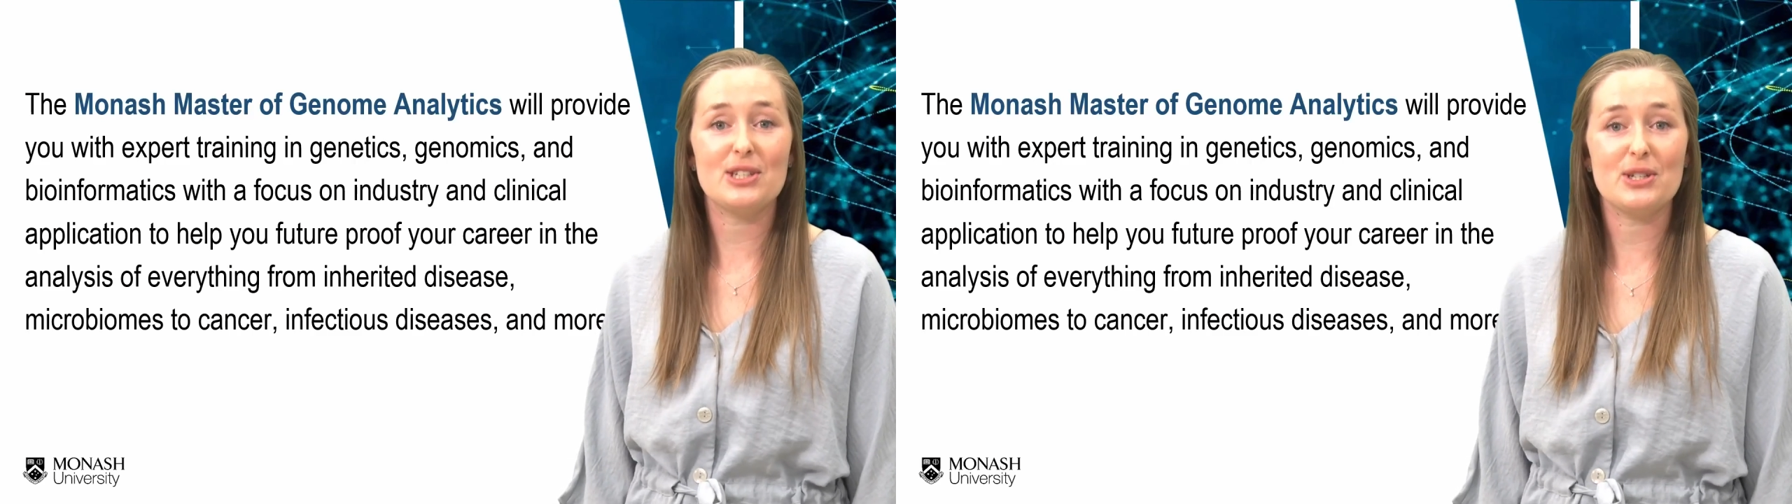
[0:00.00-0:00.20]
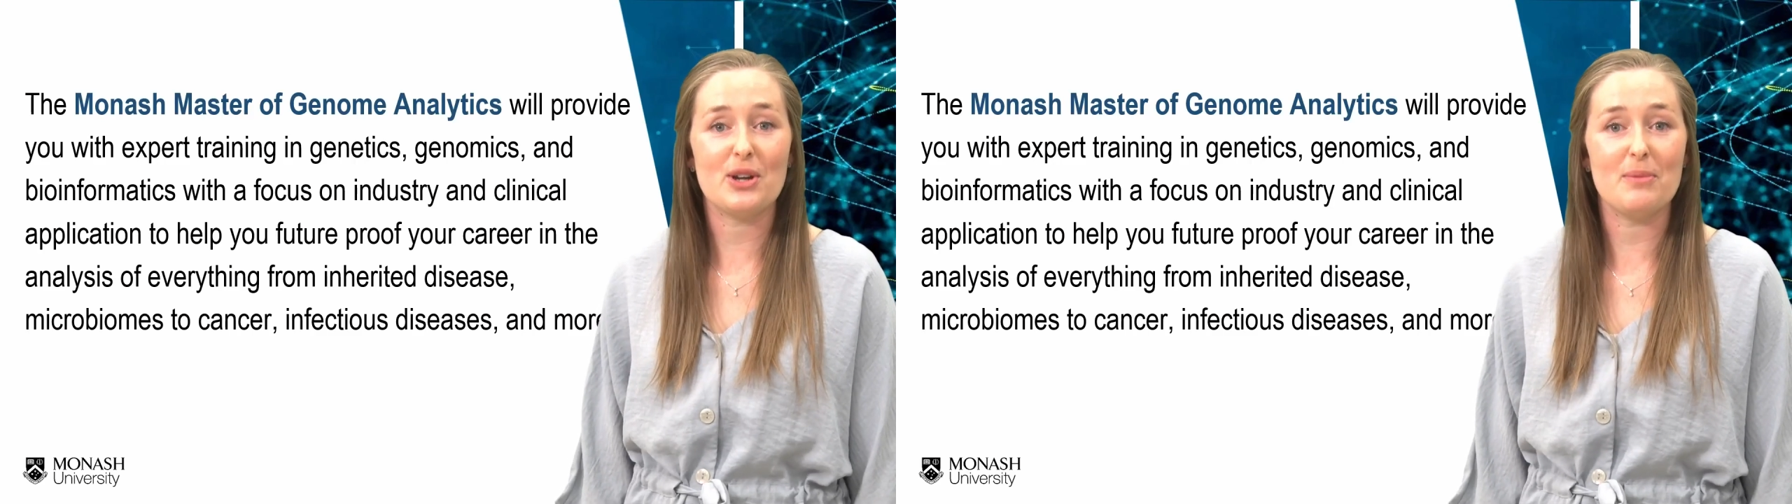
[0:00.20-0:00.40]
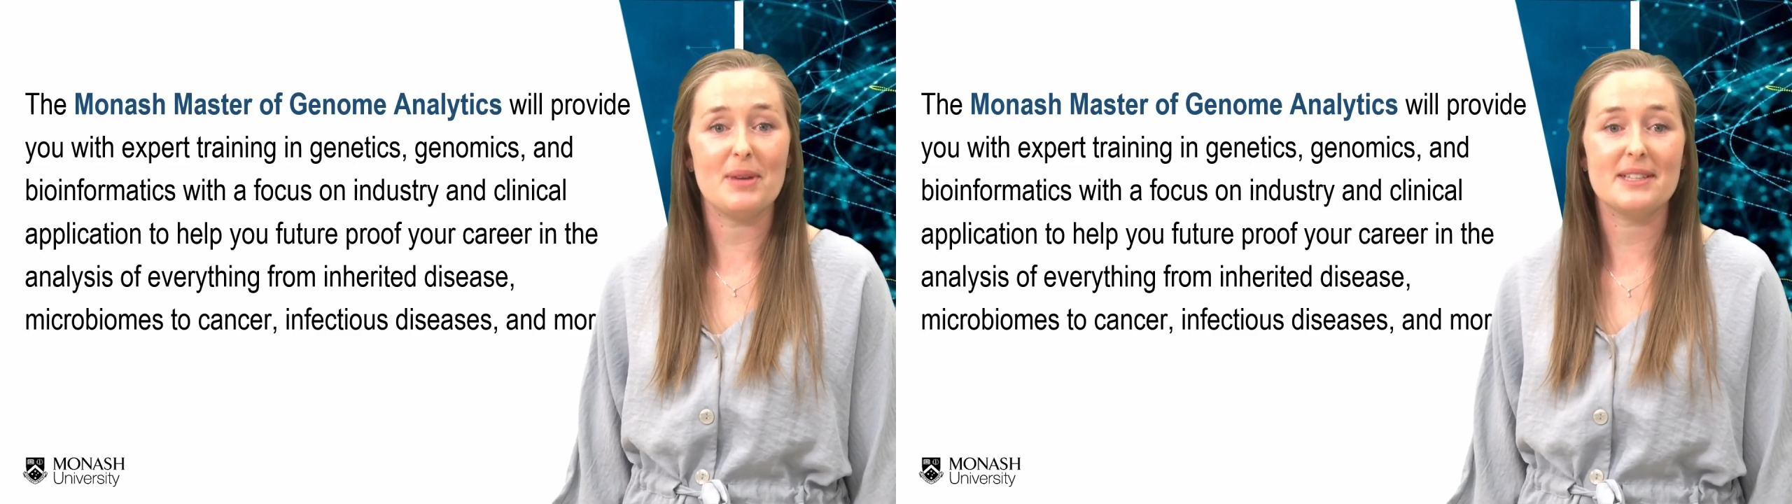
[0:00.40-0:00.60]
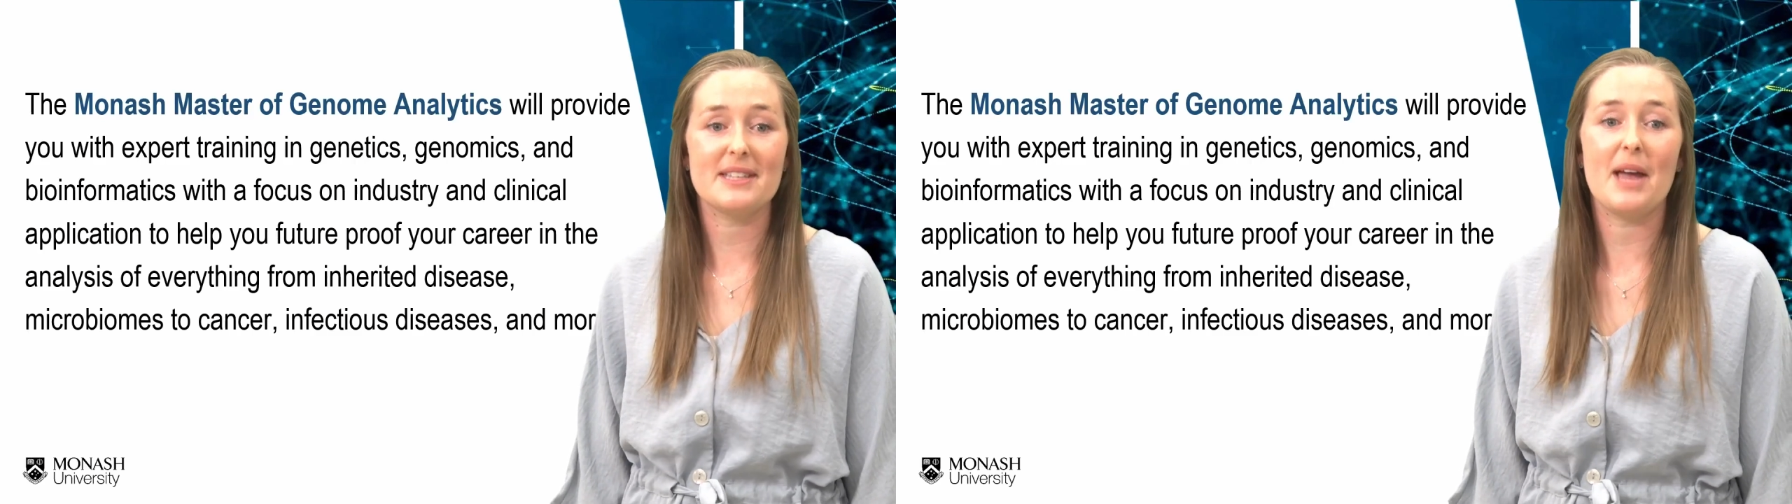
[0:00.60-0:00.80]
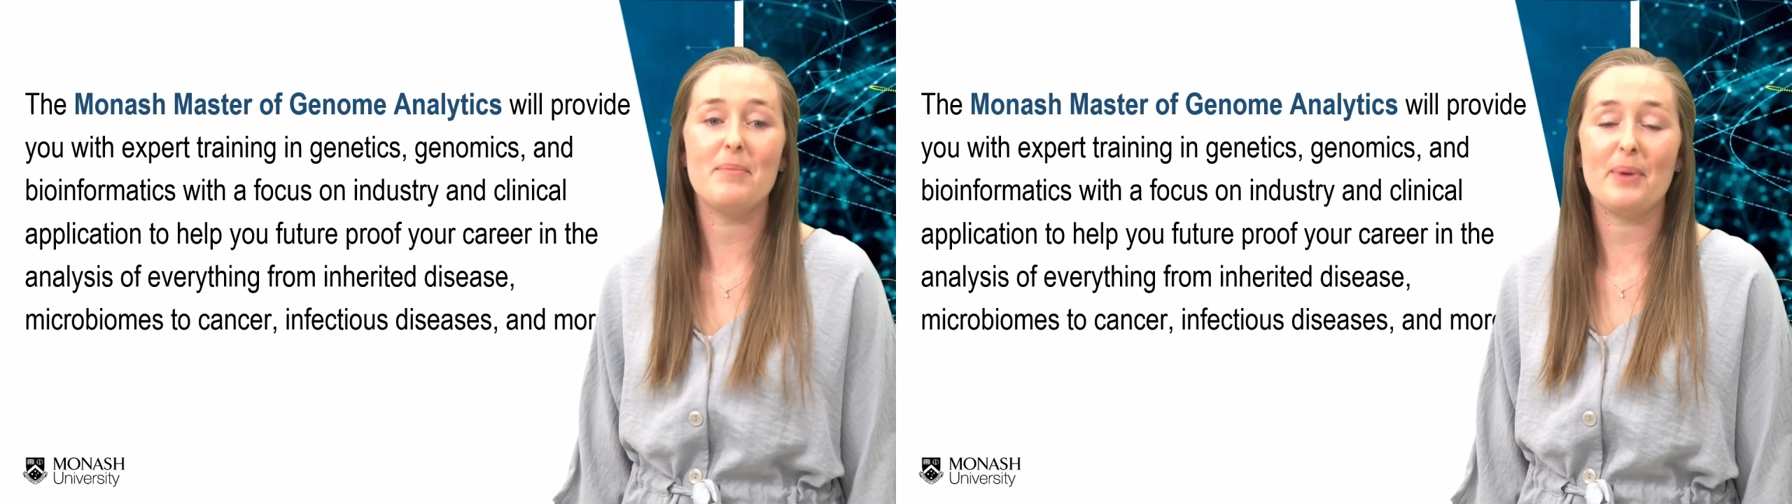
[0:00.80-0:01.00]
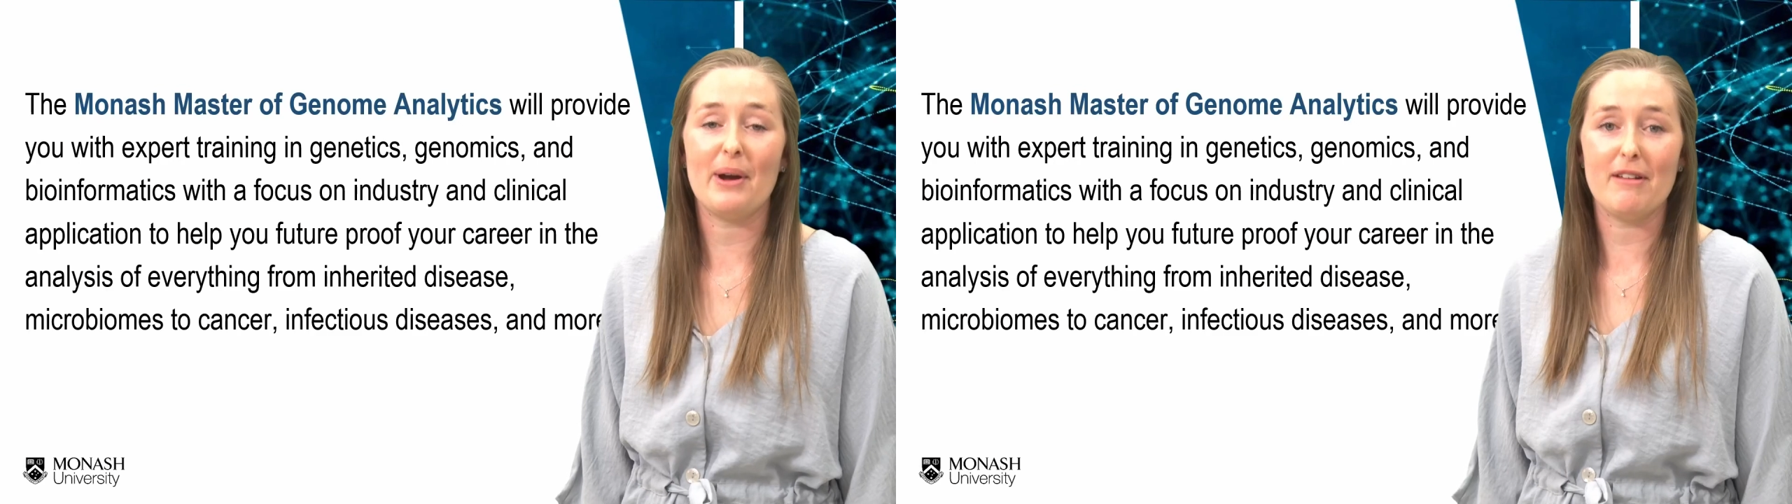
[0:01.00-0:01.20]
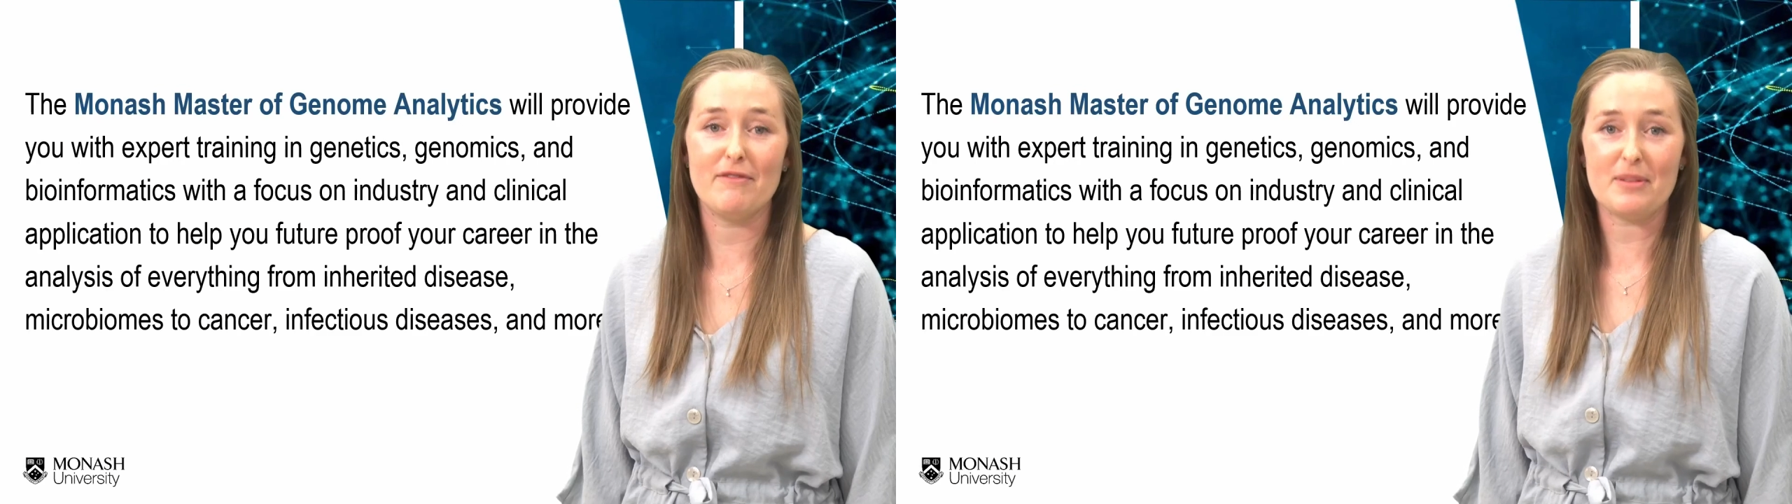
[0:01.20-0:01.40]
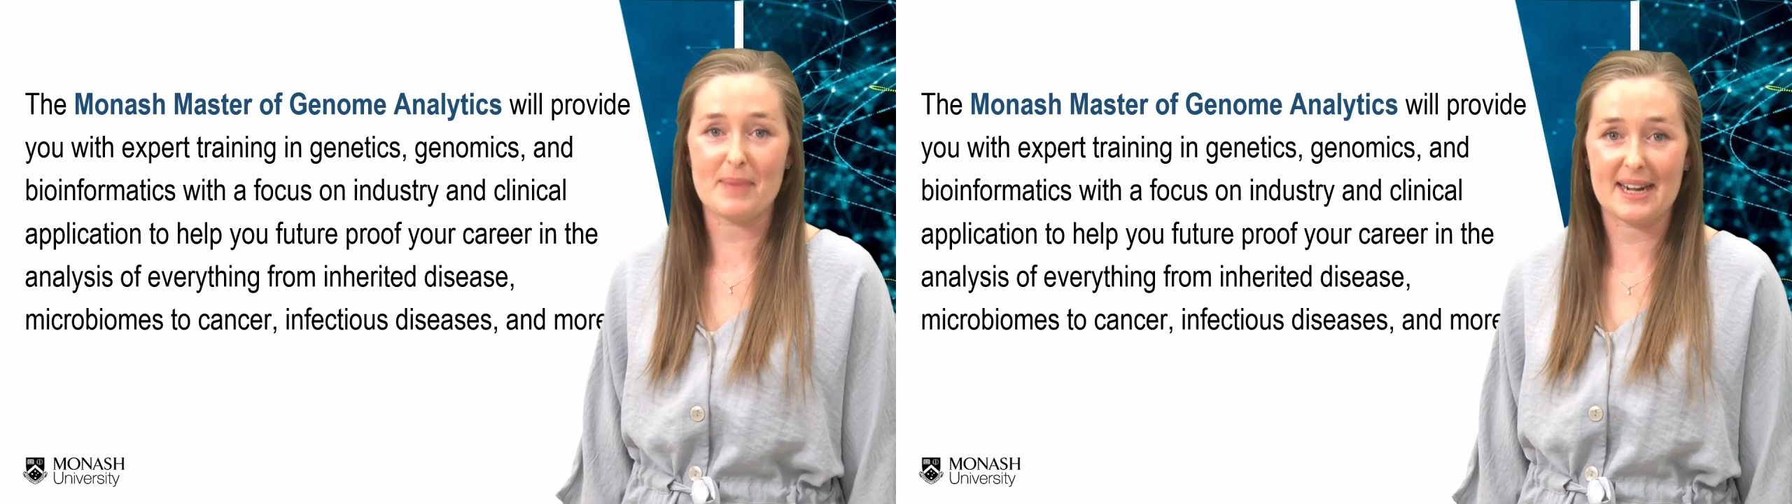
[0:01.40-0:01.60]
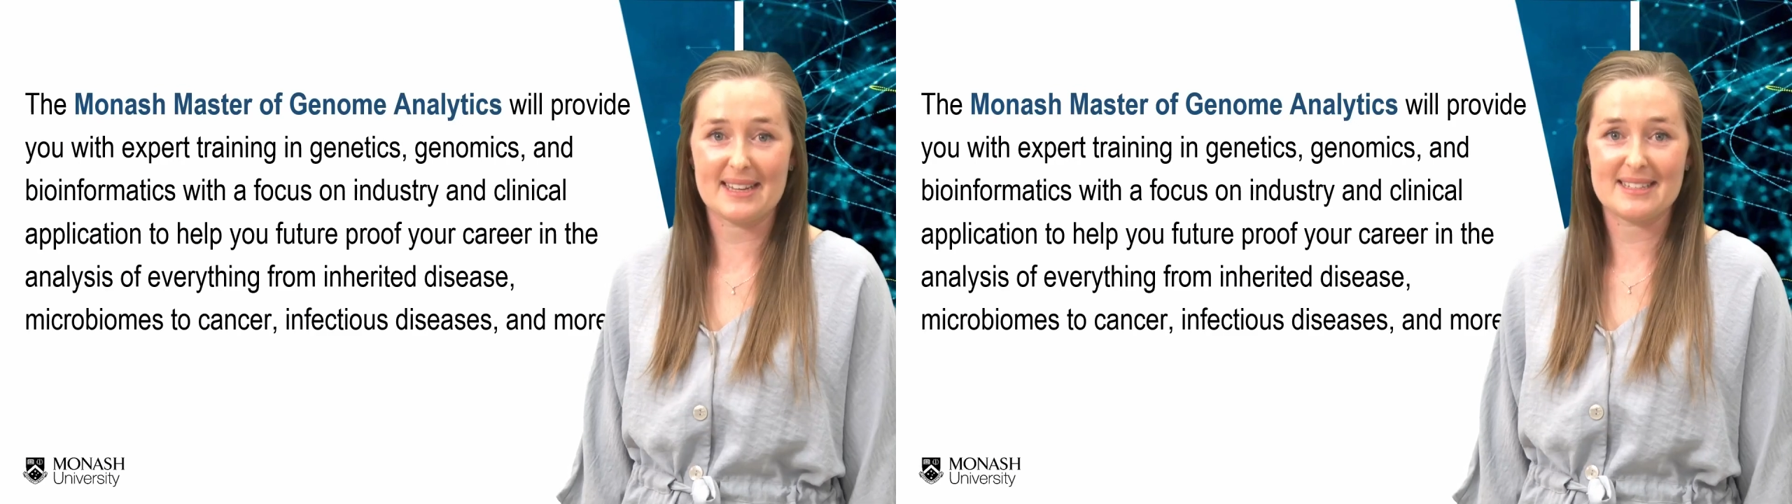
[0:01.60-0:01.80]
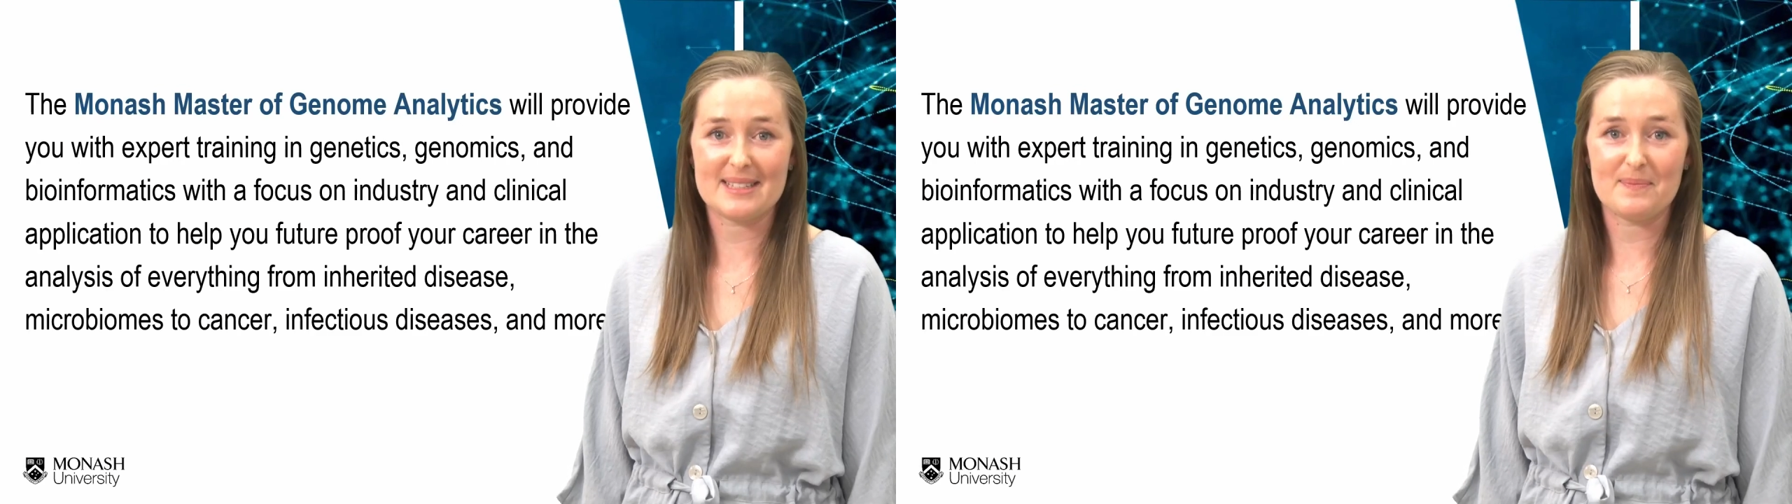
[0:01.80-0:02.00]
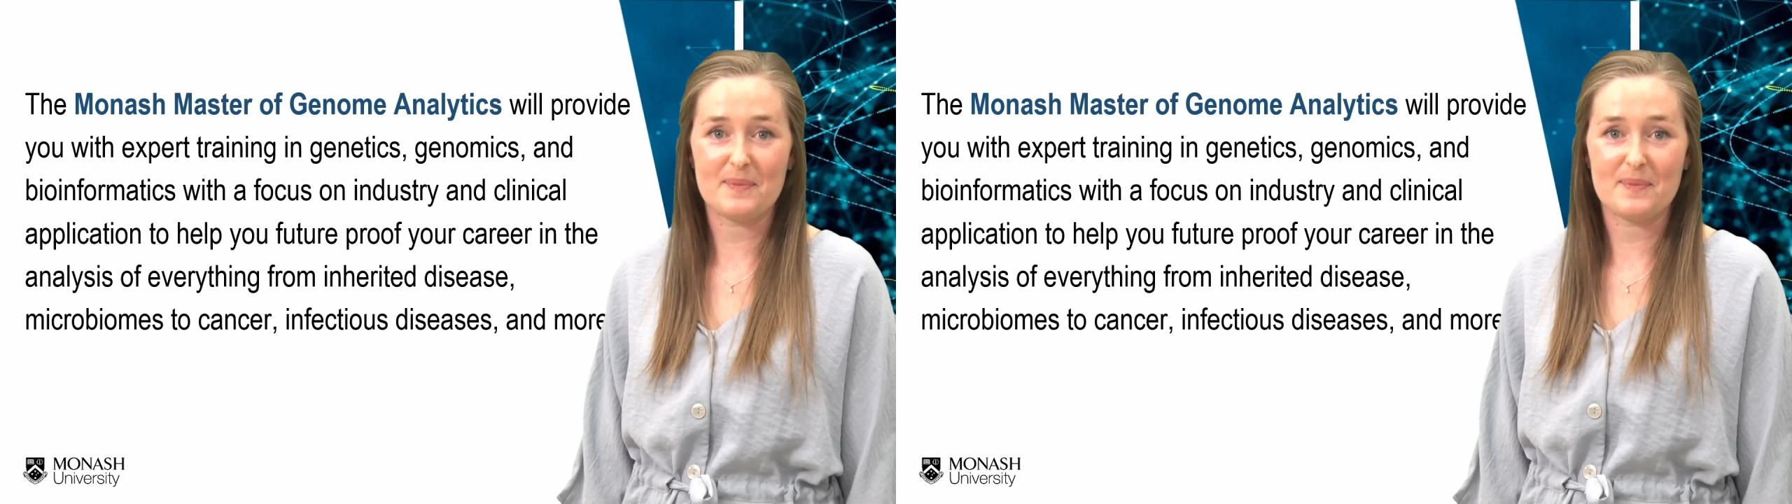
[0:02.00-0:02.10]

genomics and bioinformatics.